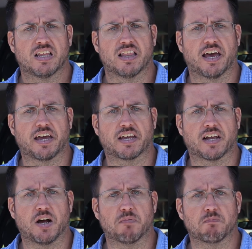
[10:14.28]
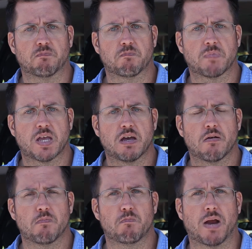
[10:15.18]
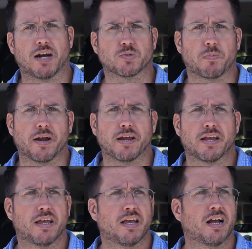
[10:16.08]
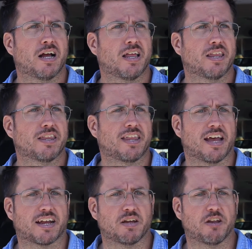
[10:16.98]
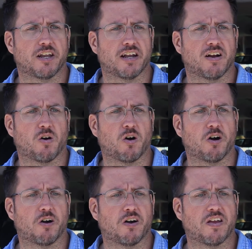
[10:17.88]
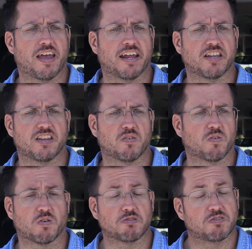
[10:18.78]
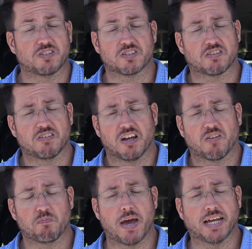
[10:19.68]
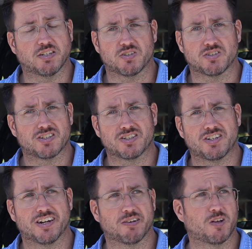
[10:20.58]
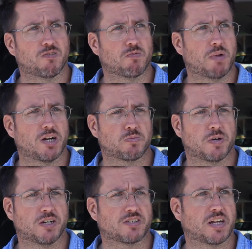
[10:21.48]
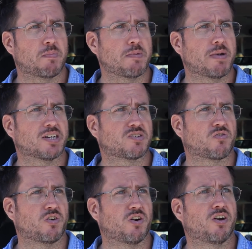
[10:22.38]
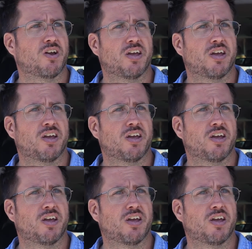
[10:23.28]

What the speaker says: like bear spray that could, or just mace. The bear spray is going to be best for